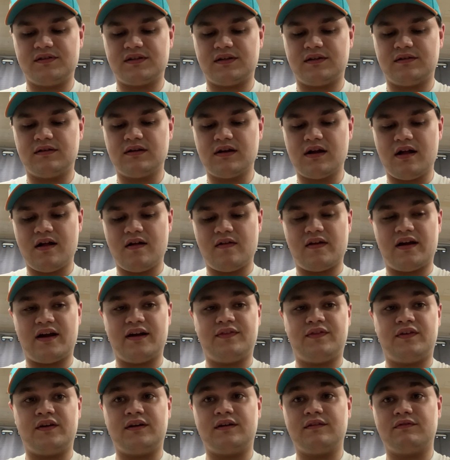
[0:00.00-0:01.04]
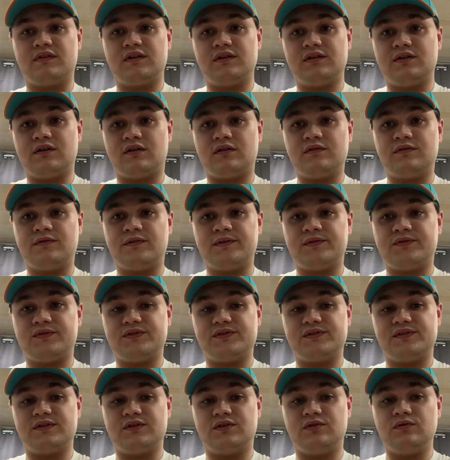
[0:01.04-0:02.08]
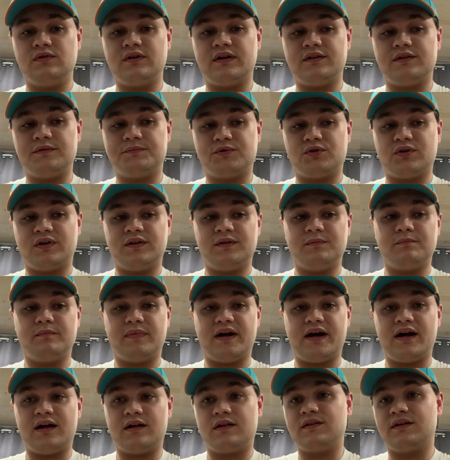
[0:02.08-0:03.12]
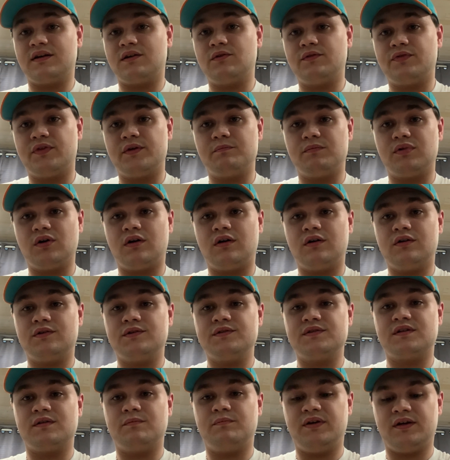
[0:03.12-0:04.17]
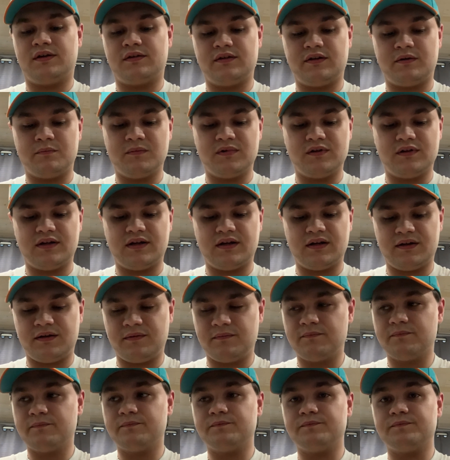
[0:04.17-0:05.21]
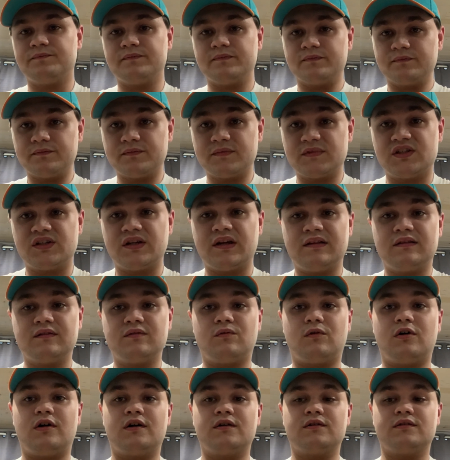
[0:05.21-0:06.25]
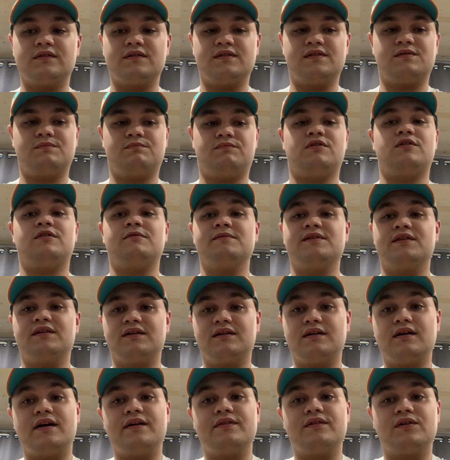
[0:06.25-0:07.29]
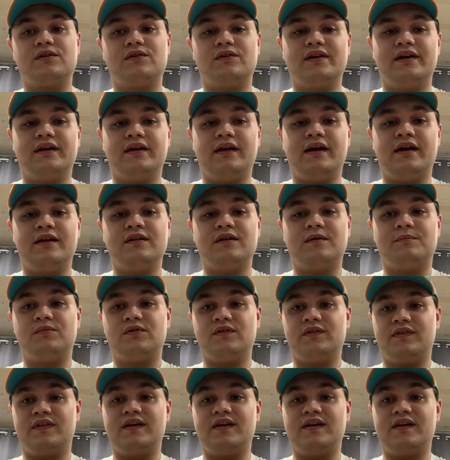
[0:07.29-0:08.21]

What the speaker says: And I think if the Dolphins do end up trading back, like with the Broncos, to pick number 9, Jalen Waddle is probably the guy they're going to end up with.